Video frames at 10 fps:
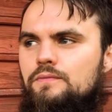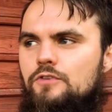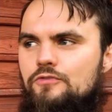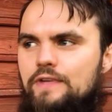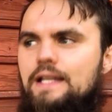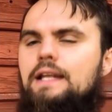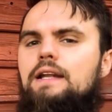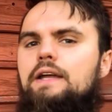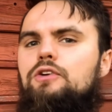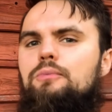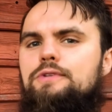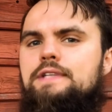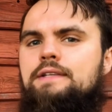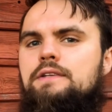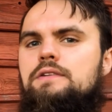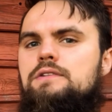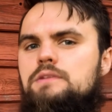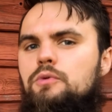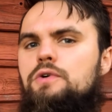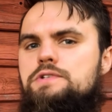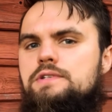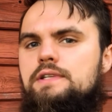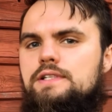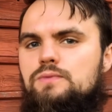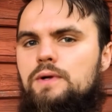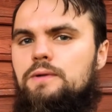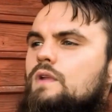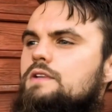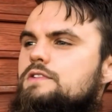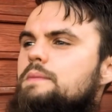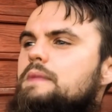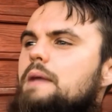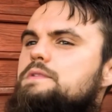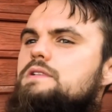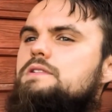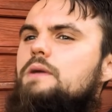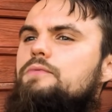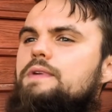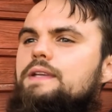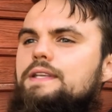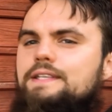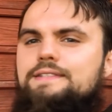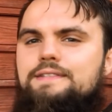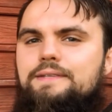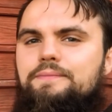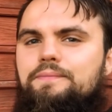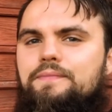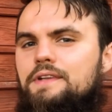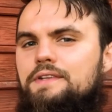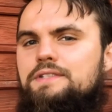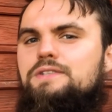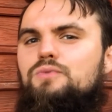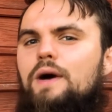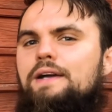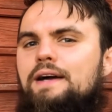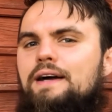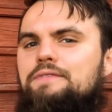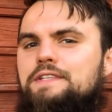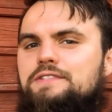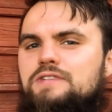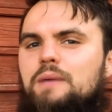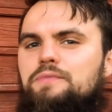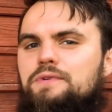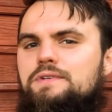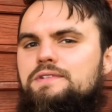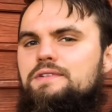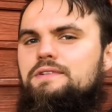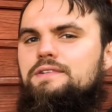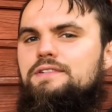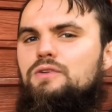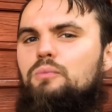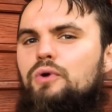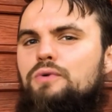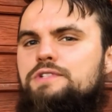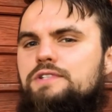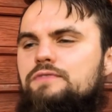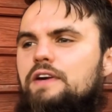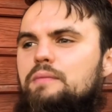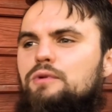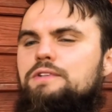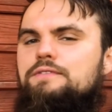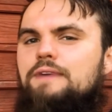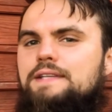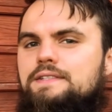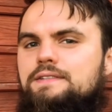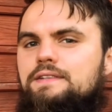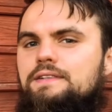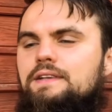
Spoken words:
feeling like you're protected subconsciously as well. Sometimes it's something easy. This is why I have these chapters. This approach is very multifaceted.